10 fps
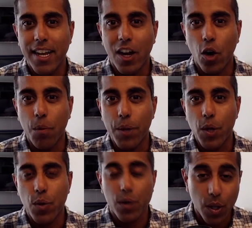I hope
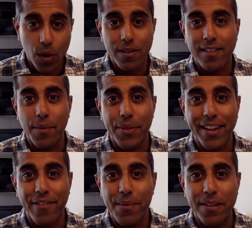you learned
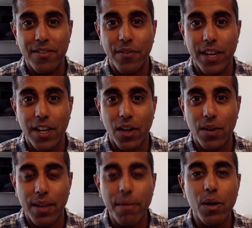something from this video.
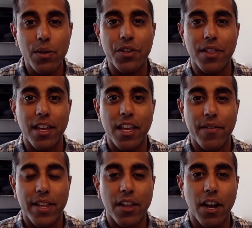Let me know what you think. Give
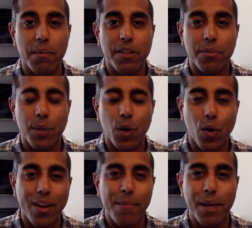it in the comments below
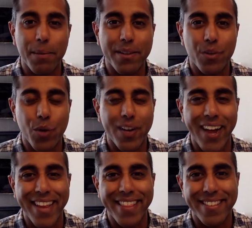or hit me up on Twitter
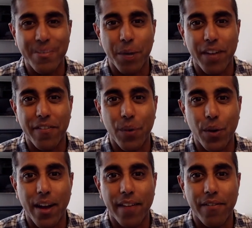at
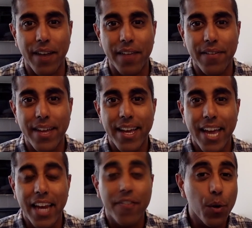@thespot4ff.
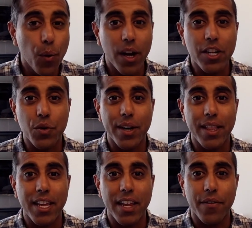And if you want to join a
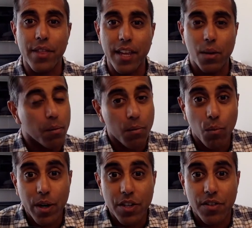league, if you're thinking
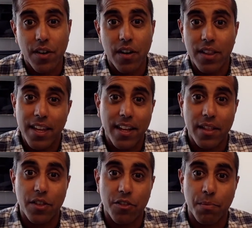we should start a league
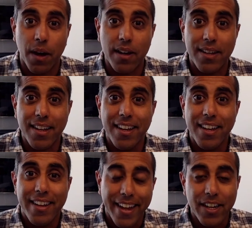at the Spot
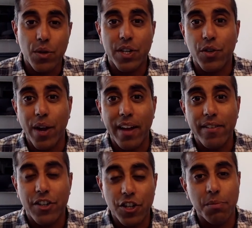and do a
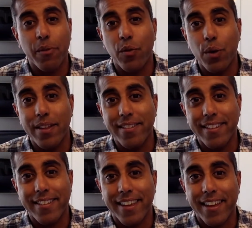draft just before the
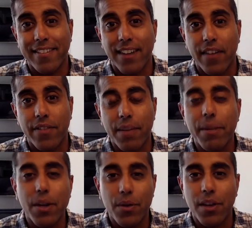season kicks off, let me
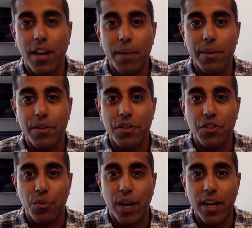know in the comments
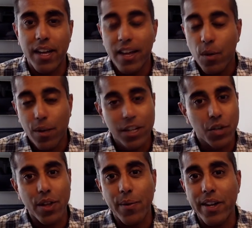as well. Well,
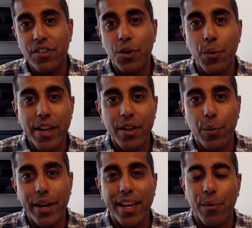enjoy the rest of your week, your
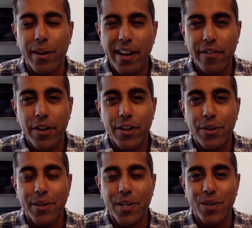weekend, whatever you're
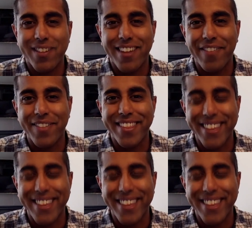doing, do it safely.